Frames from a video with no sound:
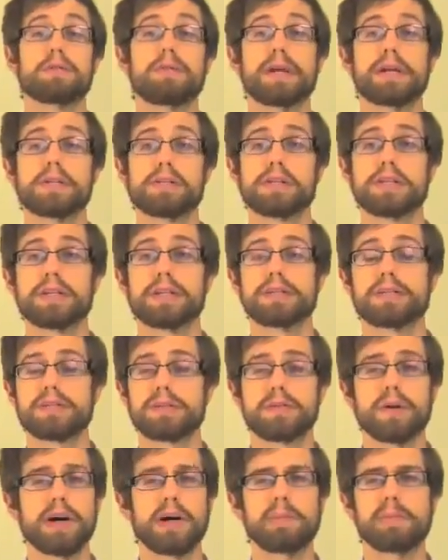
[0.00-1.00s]
to reishi
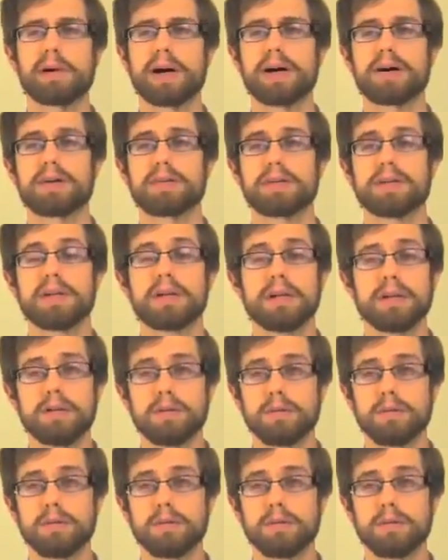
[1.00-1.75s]
to help out